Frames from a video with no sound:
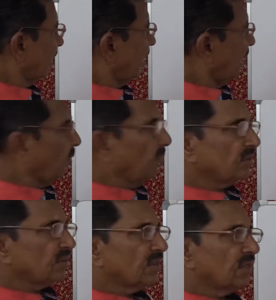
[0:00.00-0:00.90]
How
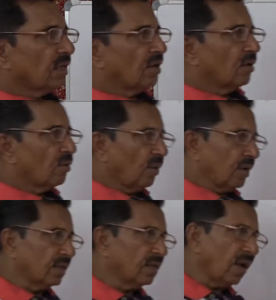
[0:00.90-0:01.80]
much
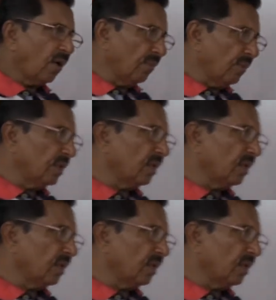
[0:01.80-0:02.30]
quantity? How many